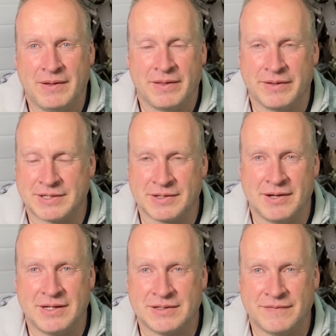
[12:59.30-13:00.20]
the
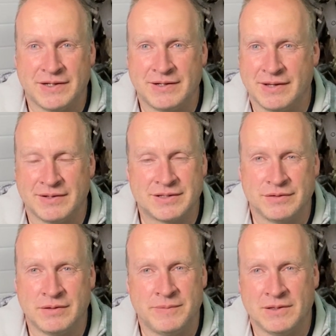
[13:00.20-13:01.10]
size of it and the
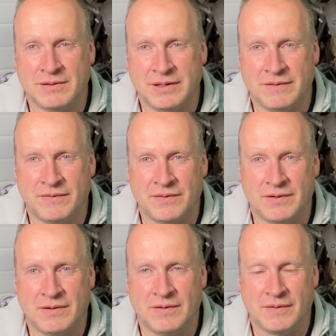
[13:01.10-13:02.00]
suitability
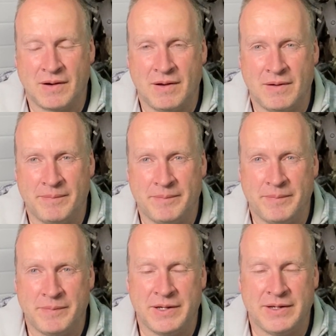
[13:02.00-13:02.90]
for
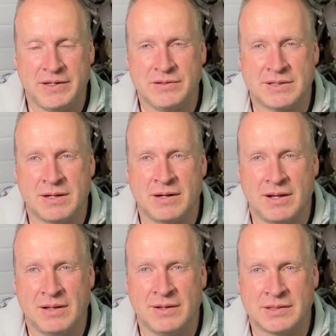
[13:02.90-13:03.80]
being used in an
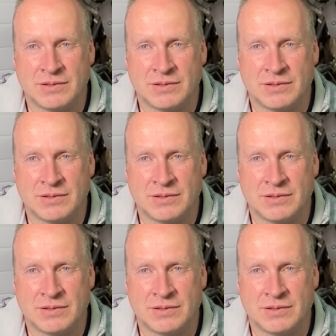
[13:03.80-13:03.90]
LS